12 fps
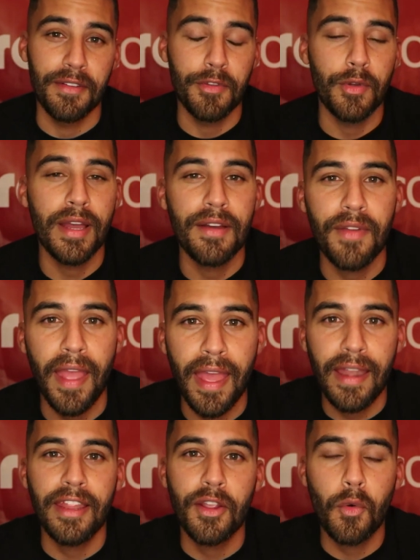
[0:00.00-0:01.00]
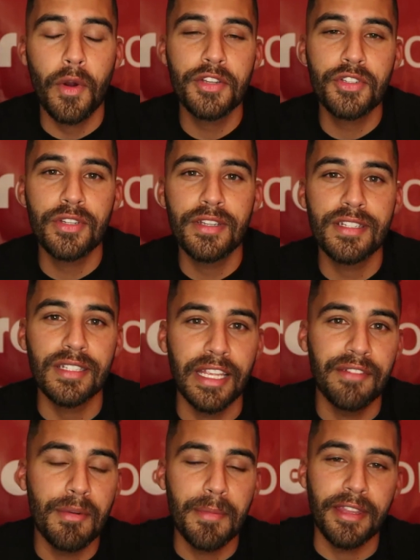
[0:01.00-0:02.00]
If you have any questions,
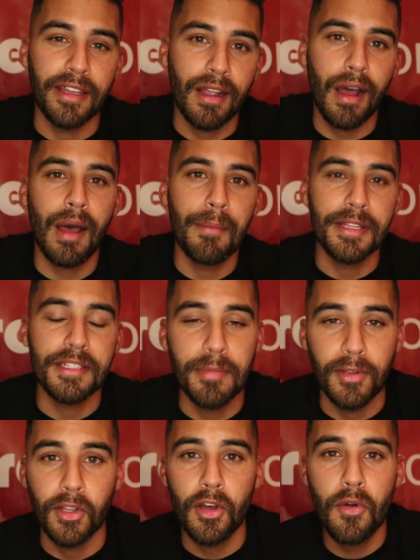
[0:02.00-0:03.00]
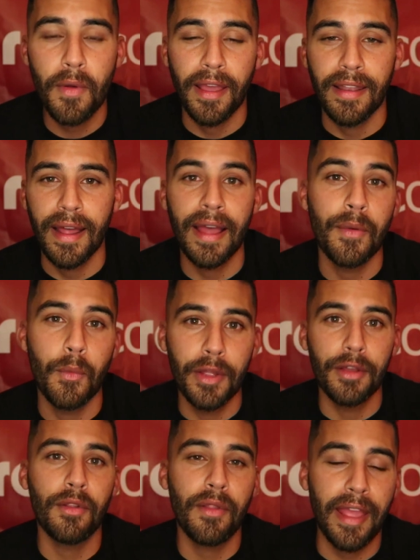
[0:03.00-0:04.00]
leave them in the comments below and I
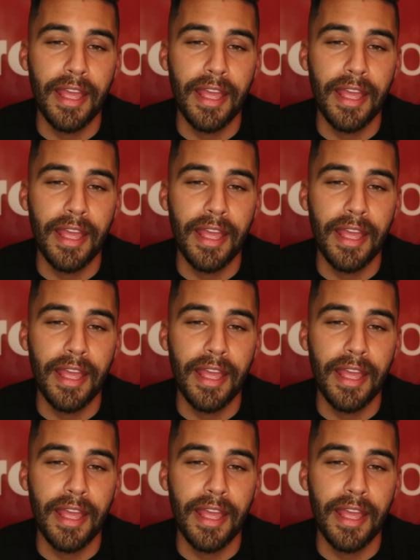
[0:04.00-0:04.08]
will